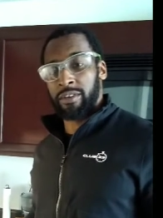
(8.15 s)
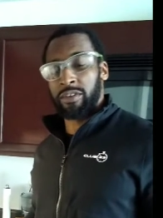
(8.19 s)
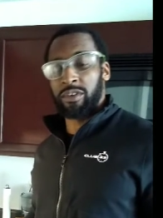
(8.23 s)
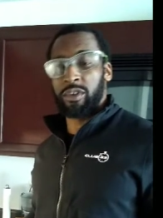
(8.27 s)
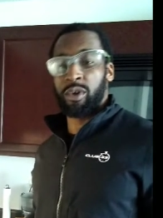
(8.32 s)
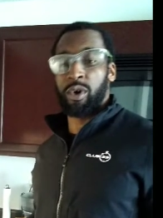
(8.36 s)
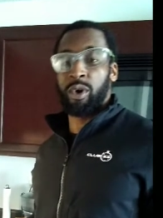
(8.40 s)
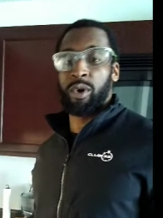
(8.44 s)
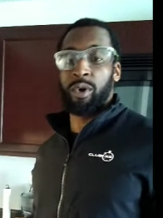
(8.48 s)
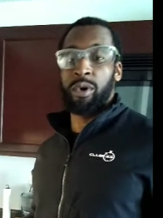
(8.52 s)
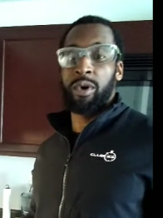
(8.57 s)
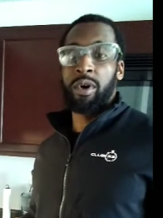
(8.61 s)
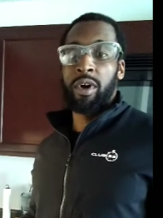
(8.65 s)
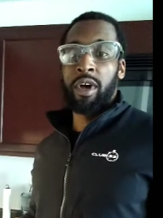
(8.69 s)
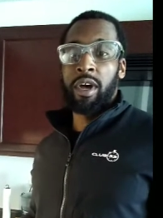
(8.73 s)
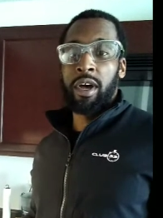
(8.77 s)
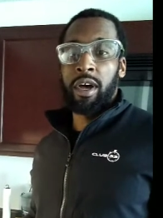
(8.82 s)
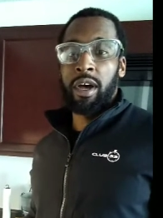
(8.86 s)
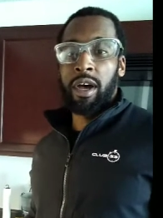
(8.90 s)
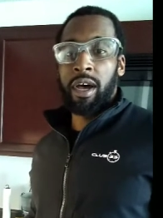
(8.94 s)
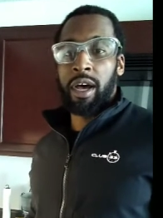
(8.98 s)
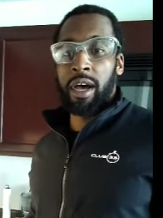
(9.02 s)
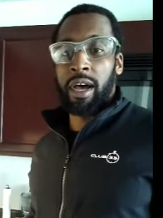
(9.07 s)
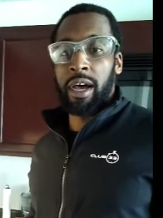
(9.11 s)
So
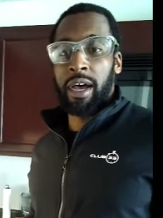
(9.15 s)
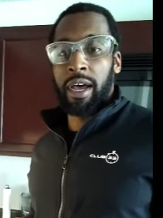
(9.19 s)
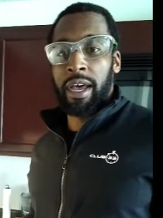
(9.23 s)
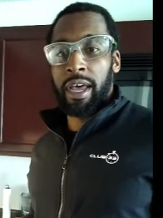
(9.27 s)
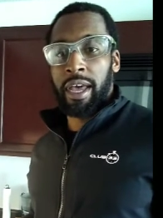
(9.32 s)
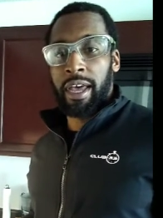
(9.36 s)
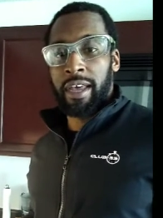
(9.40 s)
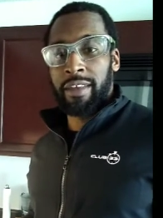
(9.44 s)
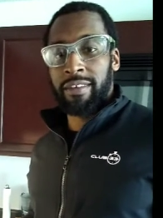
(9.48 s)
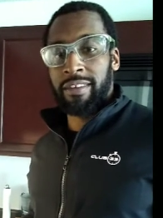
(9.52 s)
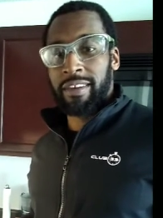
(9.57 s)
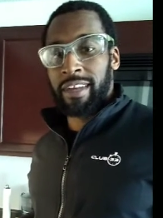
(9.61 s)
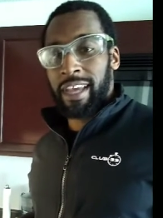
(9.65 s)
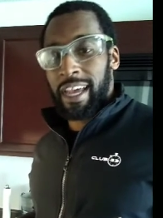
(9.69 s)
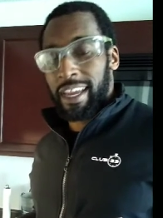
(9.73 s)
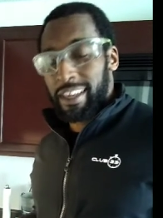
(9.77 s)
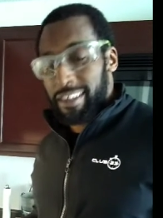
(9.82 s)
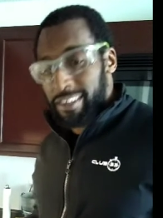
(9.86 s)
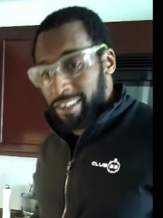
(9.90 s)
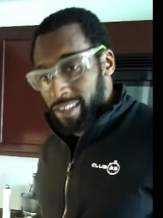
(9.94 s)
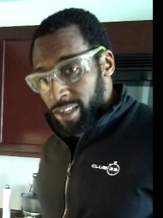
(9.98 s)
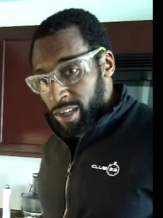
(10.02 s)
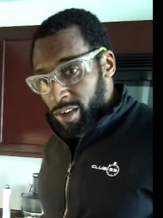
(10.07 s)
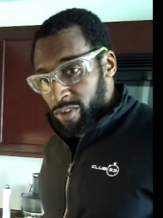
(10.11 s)
as an
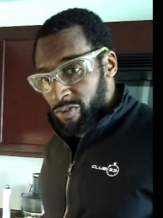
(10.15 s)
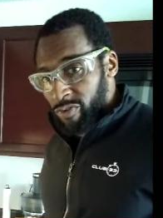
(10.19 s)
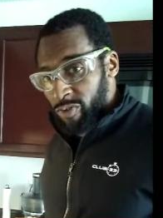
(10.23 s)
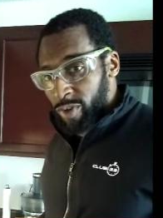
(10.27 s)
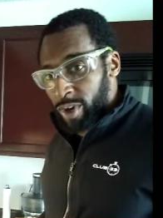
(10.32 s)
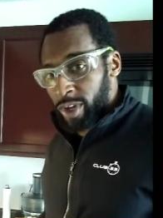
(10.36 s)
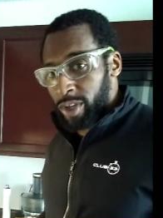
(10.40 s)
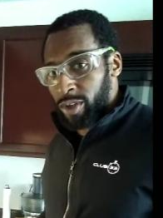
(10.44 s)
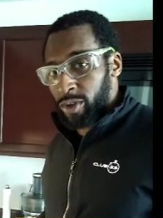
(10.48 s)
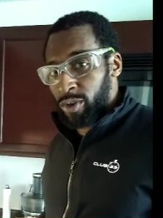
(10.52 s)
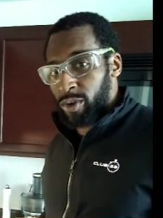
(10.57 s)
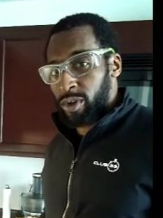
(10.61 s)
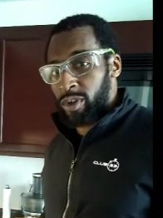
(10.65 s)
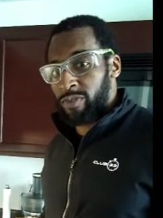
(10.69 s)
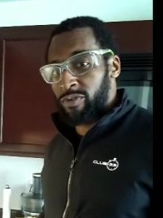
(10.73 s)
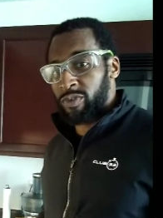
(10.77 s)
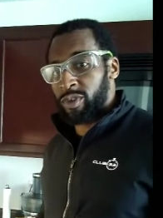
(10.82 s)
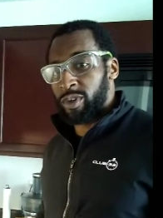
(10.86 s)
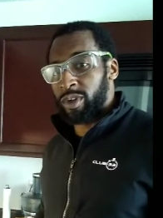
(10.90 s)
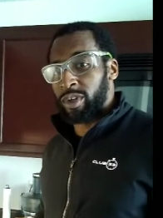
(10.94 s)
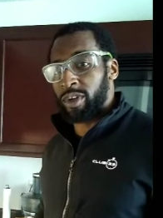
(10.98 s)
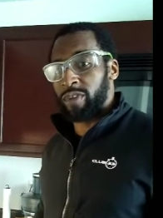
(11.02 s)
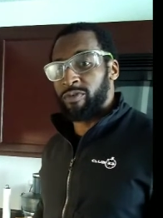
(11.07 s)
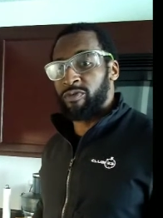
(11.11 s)
idea for you, if
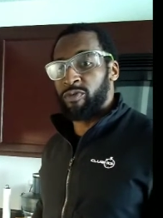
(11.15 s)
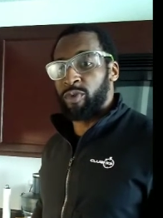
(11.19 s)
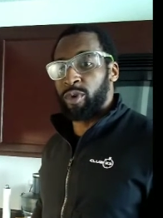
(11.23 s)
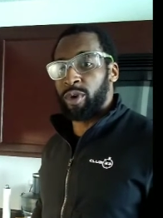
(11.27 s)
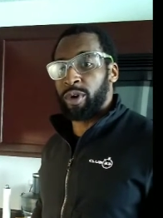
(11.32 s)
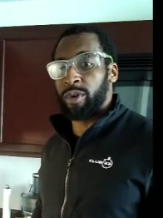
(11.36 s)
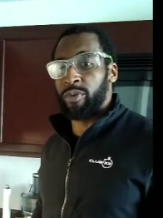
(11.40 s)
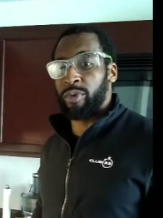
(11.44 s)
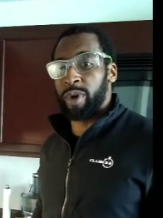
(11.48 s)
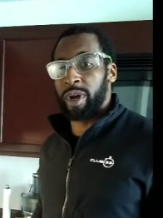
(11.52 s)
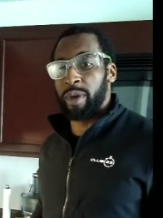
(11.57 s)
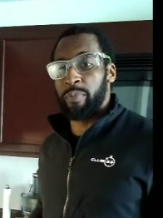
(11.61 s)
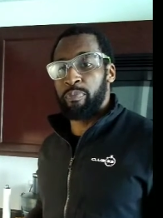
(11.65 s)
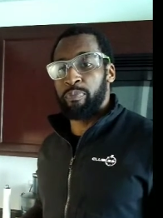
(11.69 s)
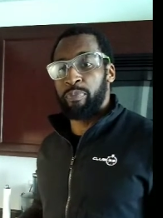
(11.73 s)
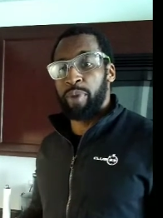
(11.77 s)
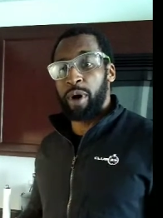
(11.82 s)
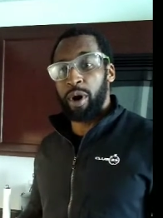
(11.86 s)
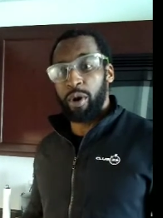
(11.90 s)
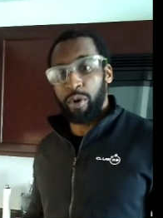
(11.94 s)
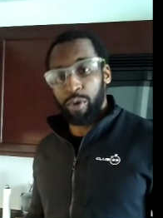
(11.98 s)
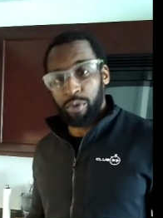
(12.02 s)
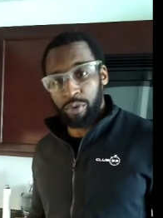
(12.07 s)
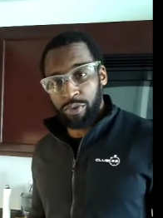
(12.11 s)
you're looking for a great
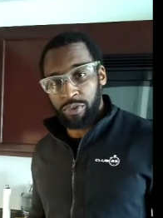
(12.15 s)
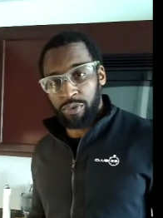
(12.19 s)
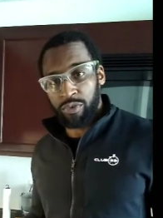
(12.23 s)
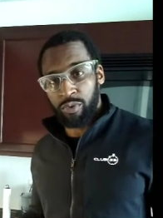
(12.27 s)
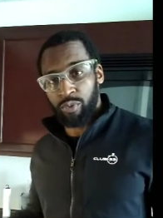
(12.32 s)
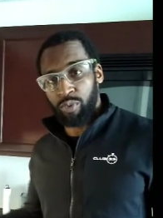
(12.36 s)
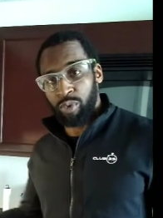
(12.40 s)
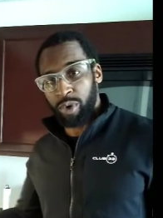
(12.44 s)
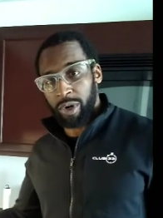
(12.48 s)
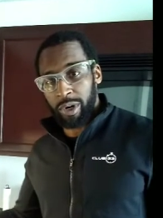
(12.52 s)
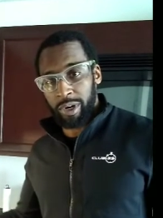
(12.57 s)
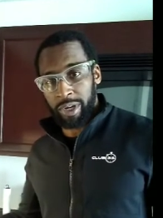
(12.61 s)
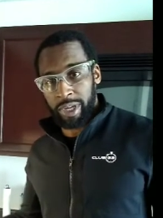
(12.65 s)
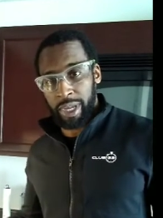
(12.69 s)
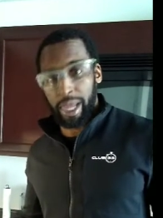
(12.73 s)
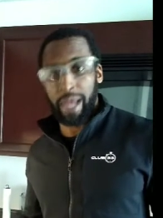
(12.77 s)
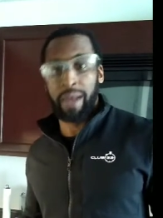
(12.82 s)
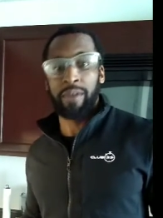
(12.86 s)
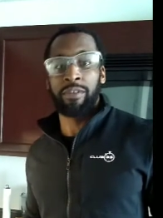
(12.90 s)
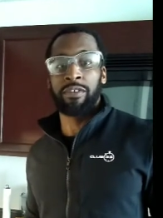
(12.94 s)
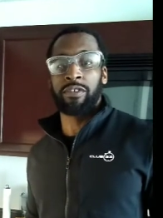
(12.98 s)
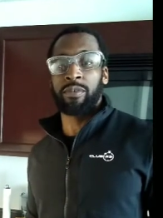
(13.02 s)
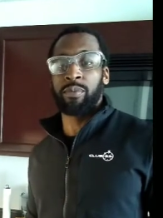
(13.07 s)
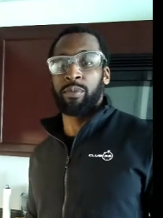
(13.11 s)

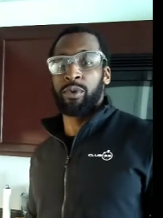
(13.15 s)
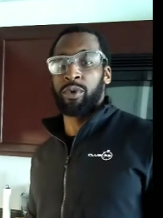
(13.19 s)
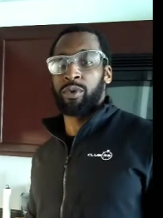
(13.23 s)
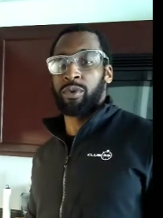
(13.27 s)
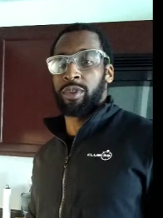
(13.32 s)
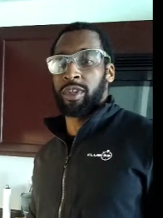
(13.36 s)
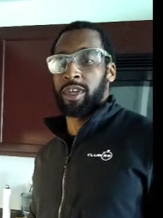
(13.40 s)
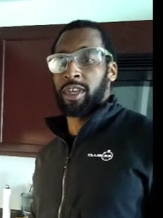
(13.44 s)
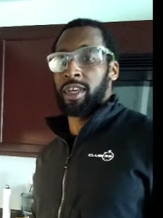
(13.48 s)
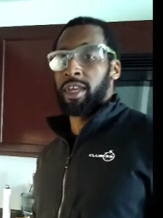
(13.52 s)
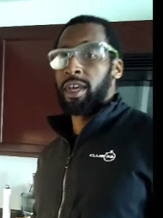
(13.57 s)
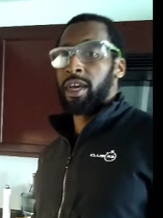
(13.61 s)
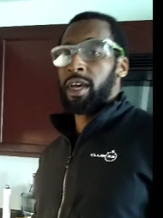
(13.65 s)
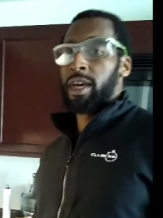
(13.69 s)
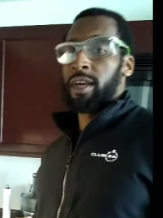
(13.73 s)
post-workout smoothie,